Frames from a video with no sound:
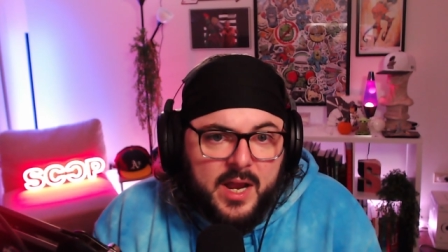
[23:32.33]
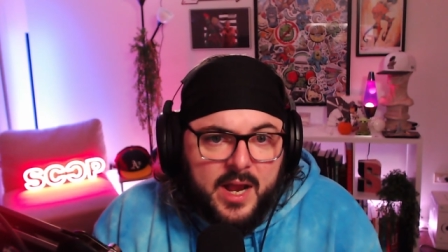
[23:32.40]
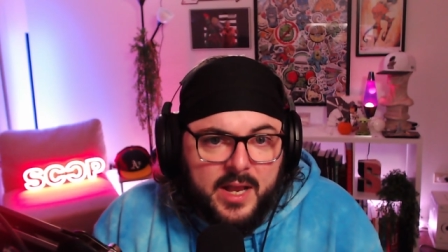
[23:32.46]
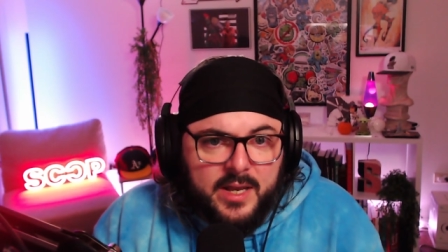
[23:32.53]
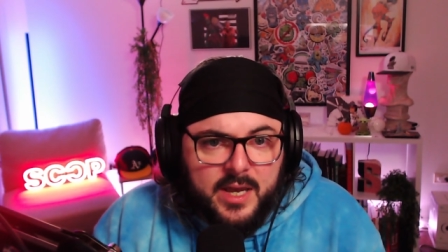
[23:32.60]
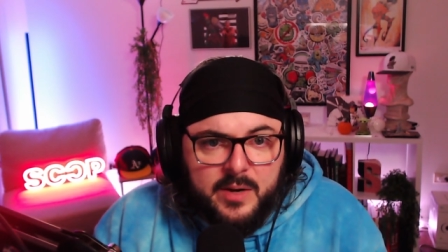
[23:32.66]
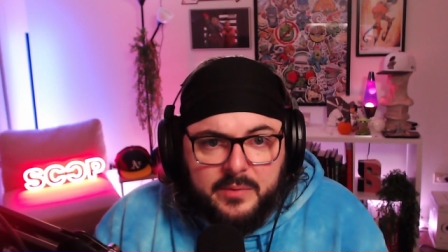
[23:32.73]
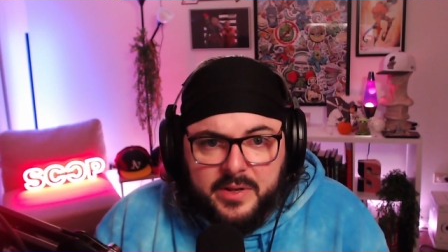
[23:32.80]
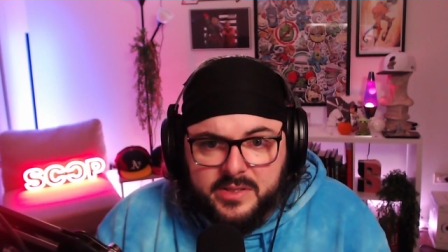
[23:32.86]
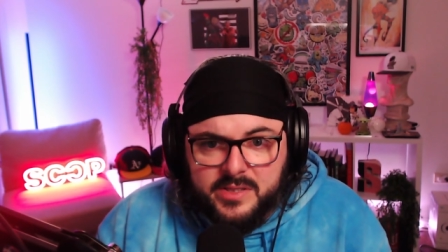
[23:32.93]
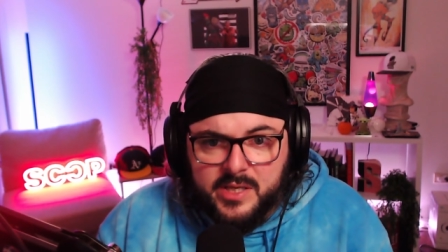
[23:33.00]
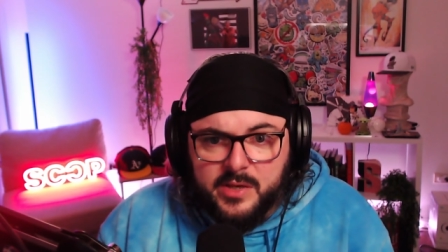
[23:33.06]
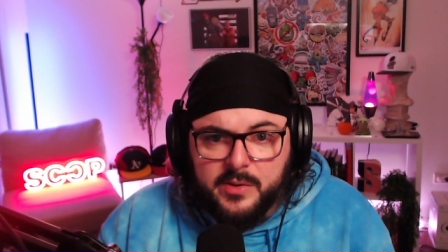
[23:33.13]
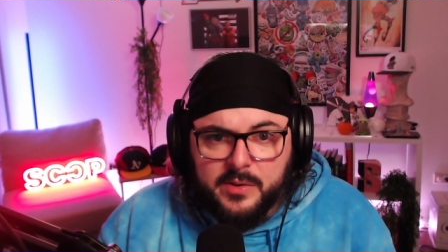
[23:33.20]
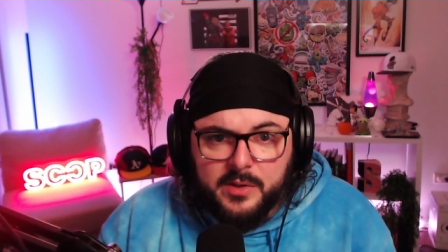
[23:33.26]
I kind of want to
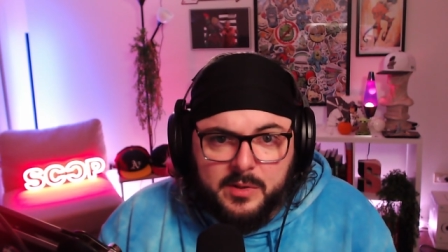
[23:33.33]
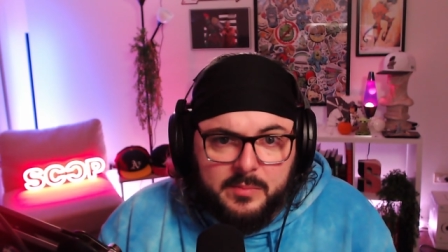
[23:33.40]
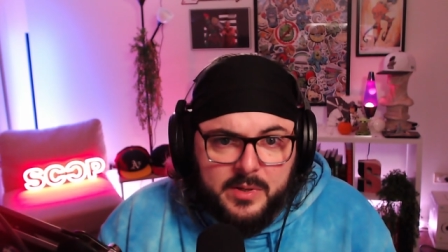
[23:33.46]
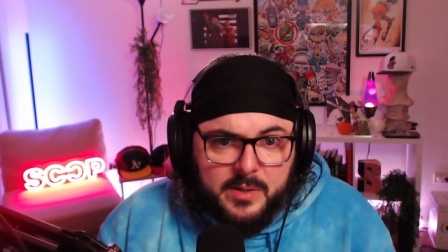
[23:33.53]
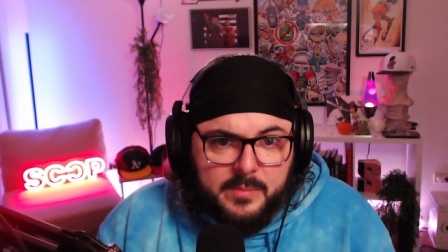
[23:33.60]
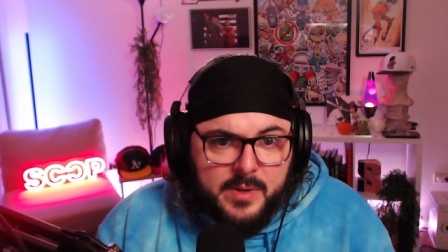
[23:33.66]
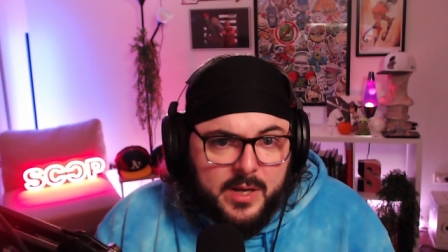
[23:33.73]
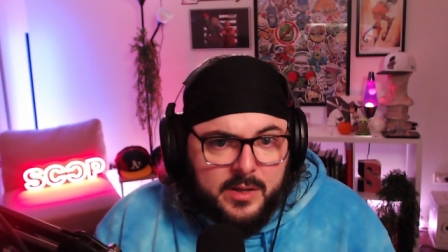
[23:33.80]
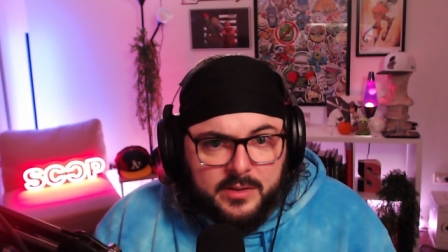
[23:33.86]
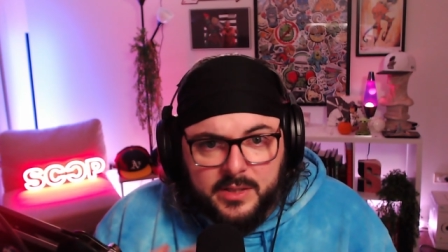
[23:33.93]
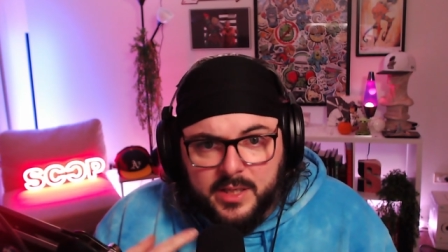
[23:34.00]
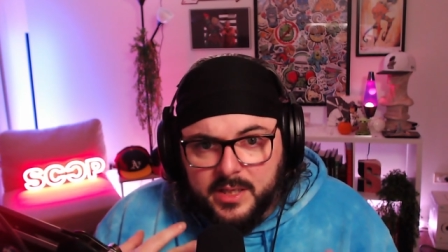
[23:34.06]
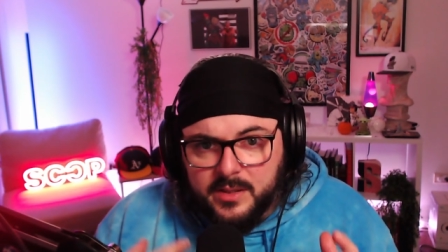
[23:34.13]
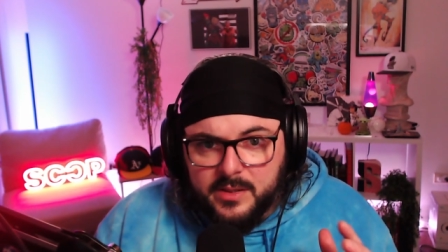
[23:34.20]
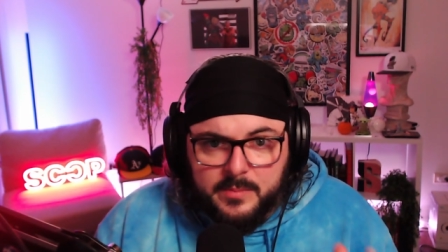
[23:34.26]
tell you a little bit about
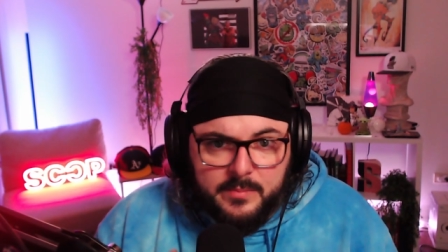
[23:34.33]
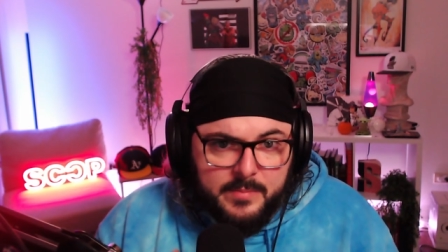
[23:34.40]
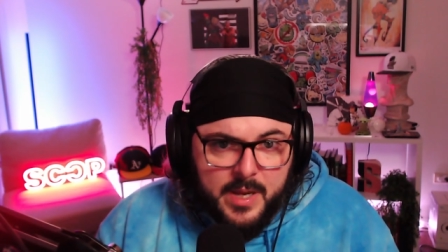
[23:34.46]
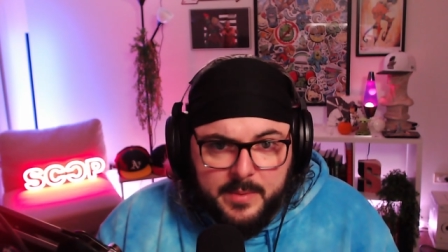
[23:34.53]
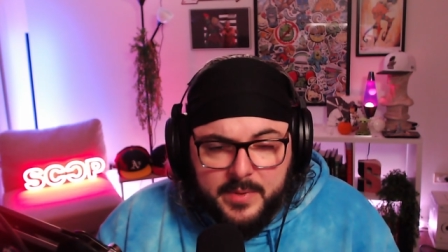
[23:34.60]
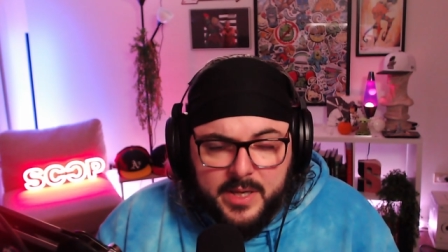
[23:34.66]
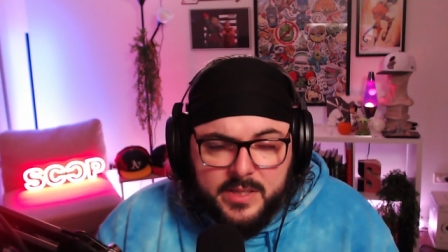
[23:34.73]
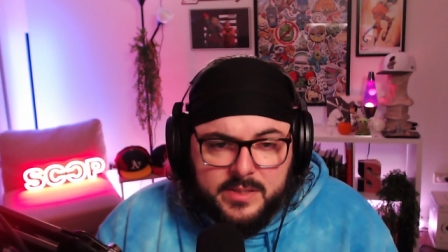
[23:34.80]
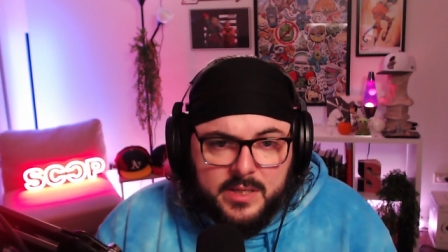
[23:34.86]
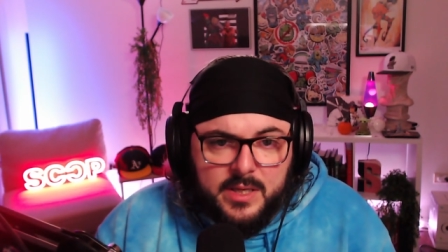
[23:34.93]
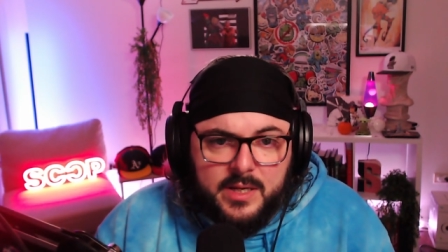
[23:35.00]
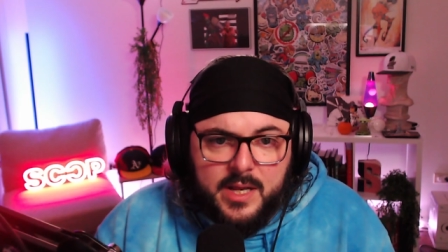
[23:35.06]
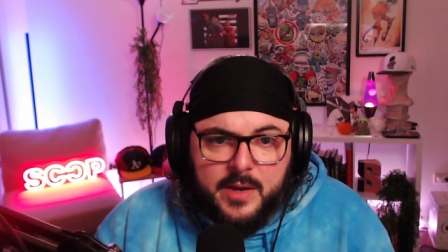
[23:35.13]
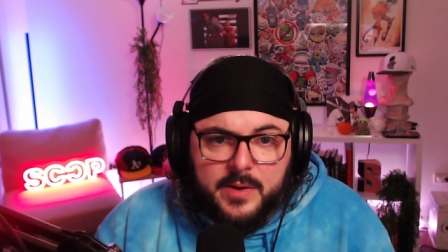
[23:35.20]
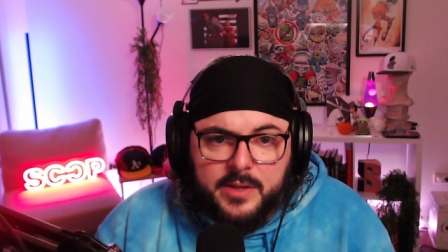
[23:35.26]
like the my mindset
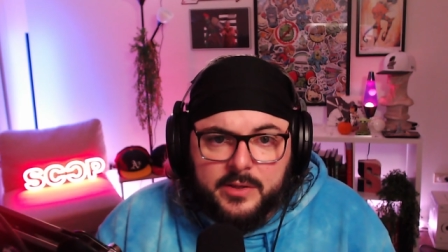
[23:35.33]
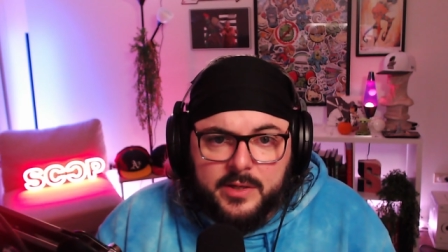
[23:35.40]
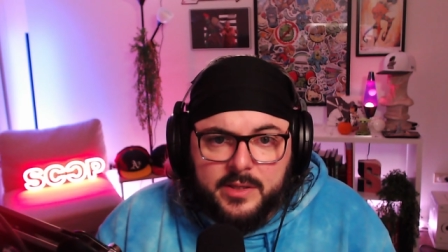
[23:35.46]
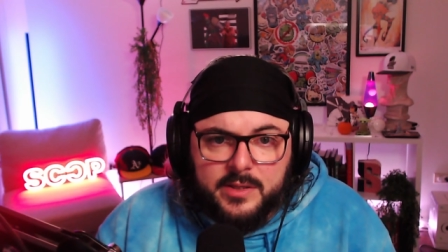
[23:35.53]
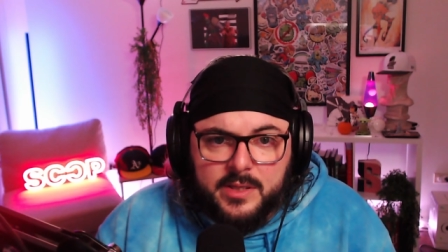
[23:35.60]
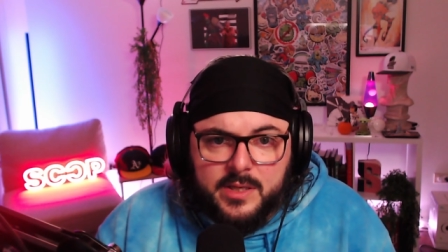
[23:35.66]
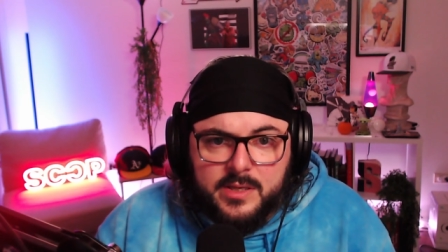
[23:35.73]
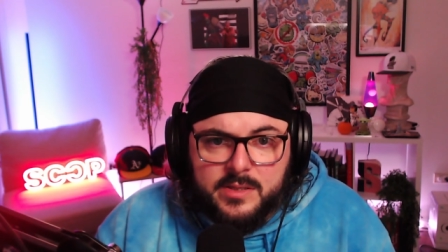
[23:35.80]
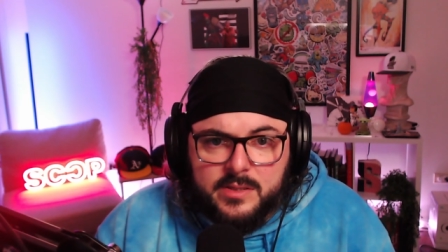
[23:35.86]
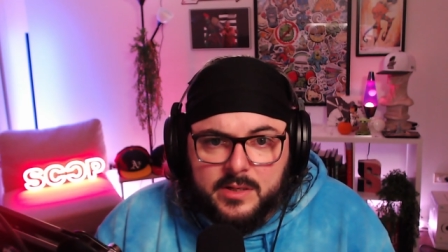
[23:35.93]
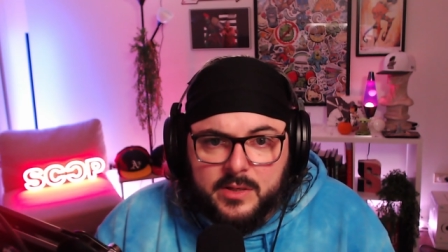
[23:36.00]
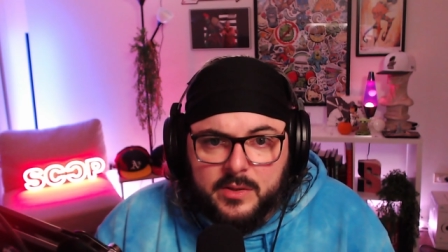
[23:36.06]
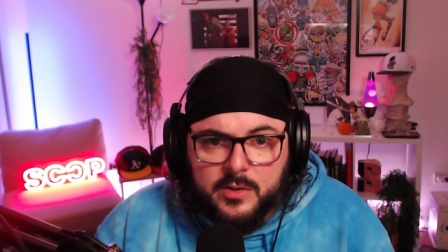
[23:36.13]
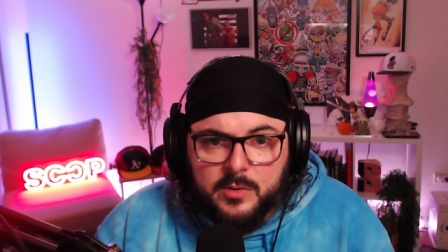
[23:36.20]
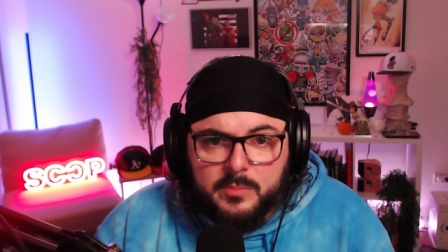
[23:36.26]
and how I look at things in
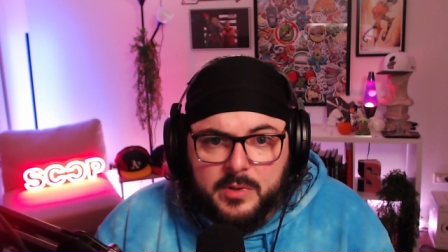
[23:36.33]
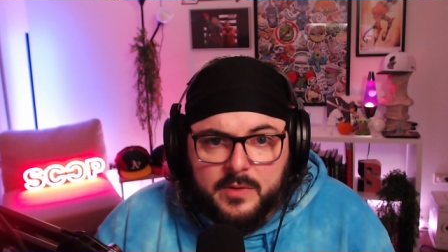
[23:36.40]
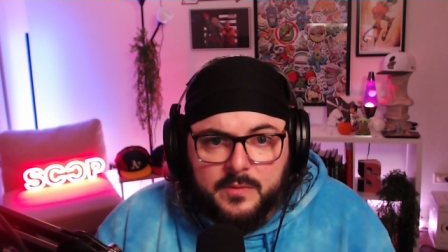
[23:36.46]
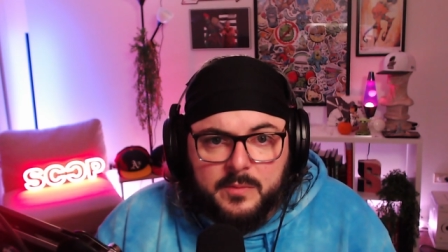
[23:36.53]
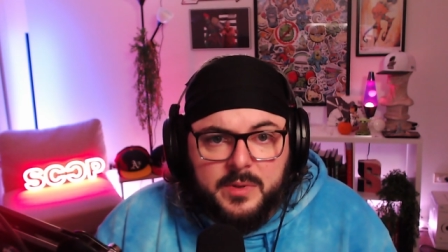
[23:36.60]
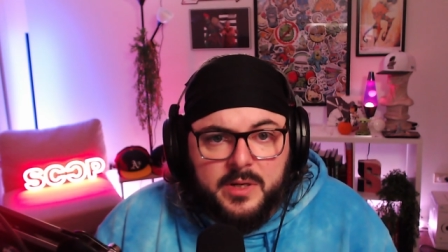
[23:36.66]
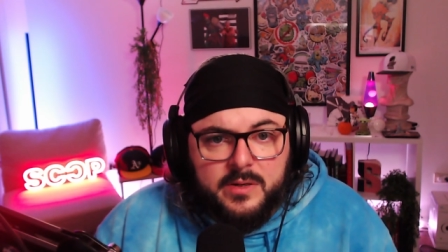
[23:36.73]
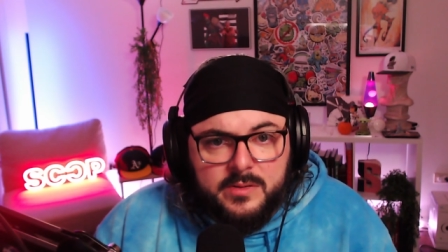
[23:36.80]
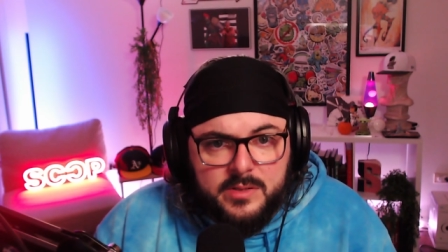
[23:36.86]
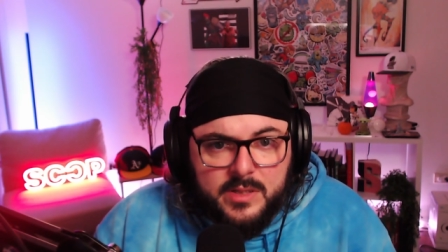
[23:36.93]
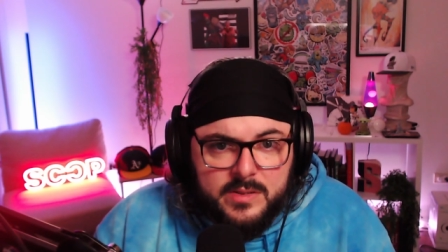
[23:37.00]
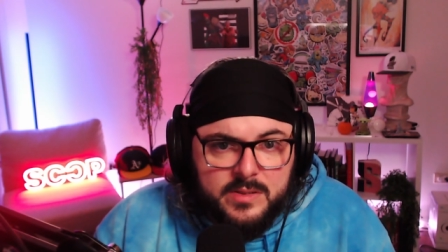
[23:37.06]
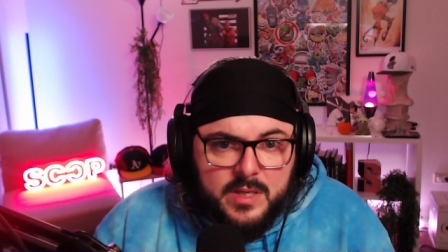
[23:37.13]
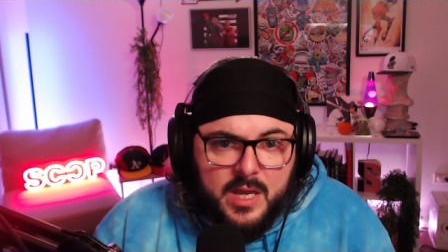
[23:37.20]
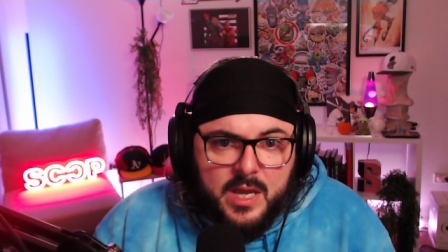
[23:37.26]
a little bit of a bigger sense.